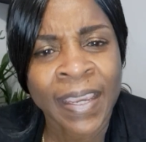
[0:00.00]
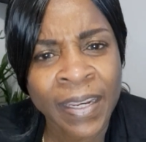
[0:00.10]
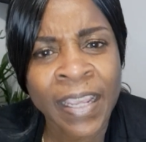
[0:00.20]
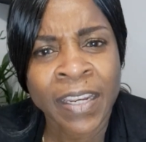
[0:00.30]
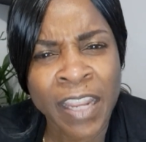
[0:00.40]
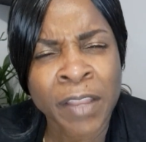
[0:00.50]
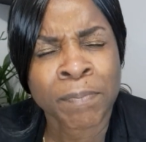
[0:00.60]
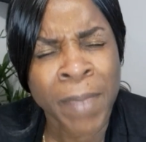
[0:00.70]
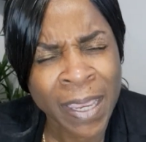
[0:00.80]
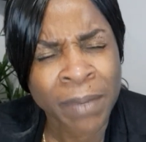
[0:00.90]
it
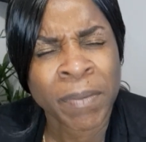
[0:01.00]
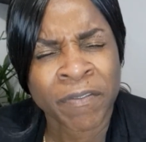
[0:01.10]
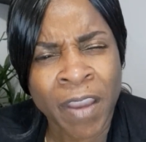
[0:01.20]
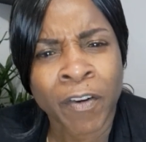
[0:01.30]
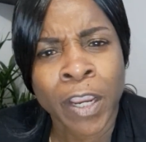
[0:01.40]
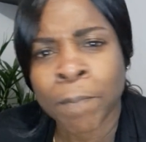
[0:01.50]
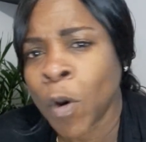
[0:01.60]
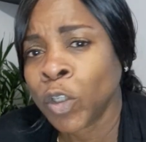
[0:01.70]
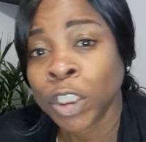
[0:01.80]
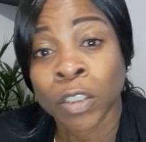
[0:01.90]
made me very
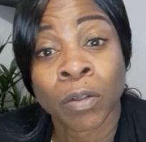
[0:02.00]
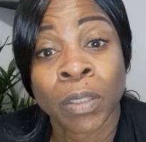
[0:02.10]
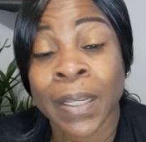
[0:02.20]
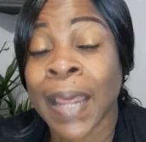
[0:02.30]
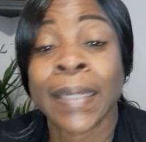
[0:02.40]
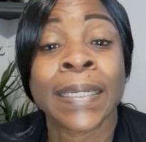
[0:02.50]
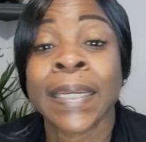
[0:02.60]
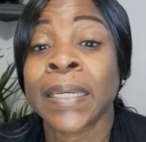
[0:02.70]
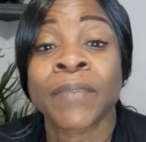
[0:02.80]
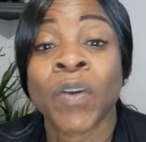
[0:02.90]
emotional that I
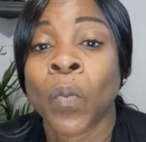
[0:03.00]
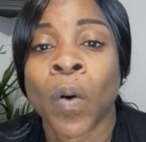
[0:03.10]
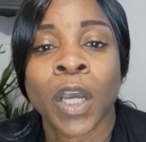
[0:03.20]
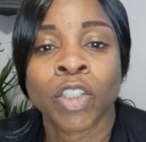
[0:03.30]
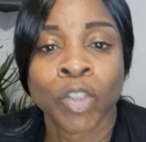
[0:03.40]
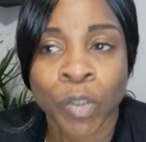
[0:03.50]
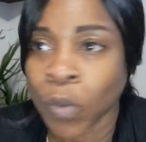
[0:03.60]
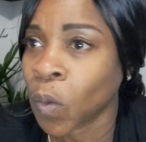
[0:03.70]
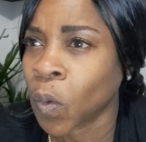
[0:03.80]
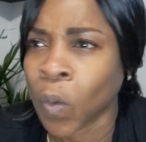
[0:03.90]
didn't even want
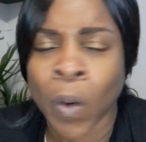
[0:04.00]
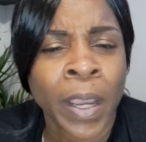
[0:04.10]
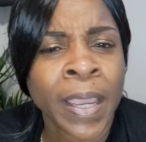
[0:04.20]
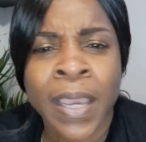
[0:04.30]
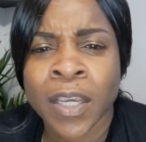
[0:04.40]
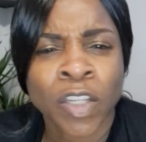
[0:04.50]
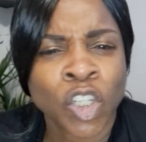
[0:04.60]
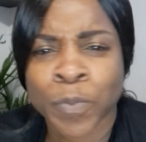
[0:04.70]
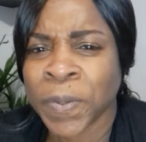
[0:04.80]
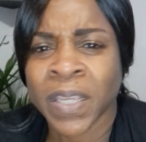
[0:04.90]
to
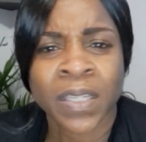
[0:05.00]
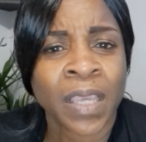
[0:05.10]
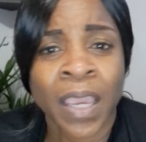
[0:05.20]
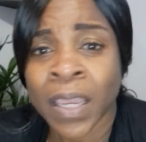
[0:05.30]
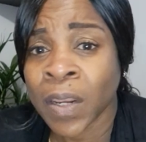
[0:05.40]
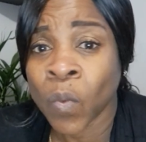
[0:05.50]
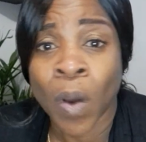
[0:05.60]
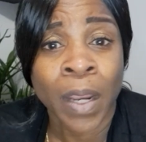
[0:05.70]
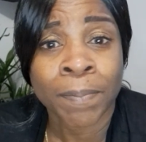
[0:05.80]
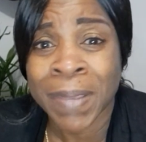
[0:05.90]
speak to
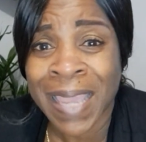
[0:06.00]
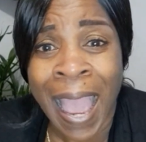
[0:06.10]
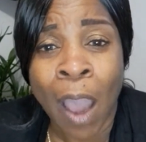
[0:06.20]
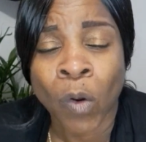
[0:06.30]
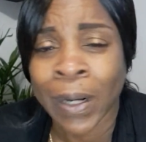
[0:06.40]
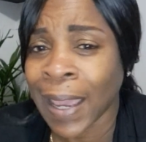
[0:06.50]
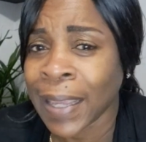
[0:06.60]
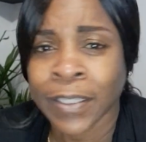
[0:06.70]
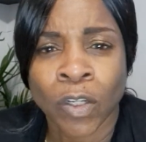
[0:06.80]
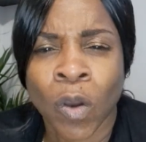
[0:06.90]
anyone, be out. I
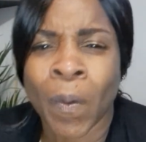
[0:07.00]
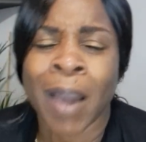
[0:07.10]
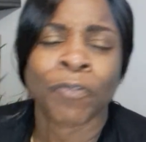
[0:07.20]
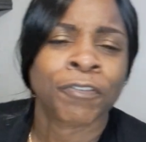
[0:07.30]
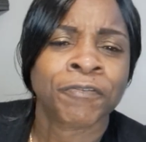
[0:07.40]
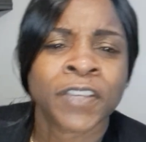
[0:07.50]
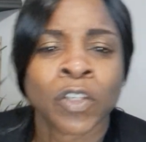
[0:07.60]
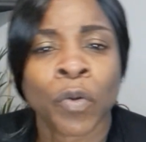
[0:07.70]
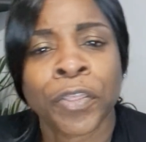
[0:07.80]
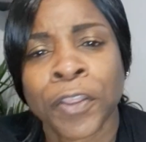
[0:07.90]
had to go out for
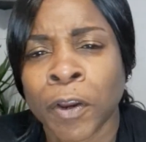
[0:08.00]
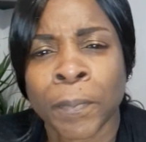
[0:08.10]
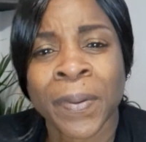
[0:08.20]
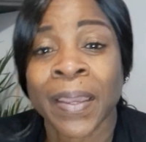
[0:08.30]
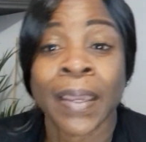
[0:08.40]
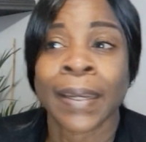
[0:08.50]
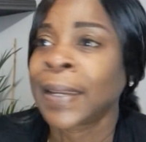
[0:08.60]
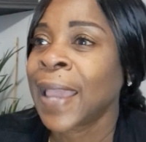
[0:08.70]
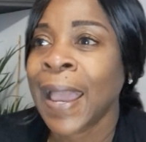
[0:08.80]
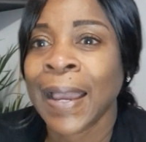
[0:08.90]
physical therapy
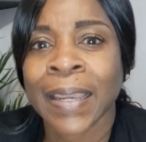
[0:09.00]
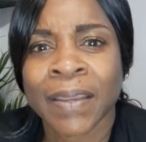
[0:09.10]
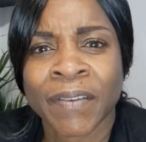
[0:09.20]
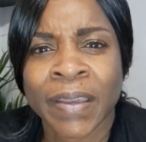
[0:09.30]
and I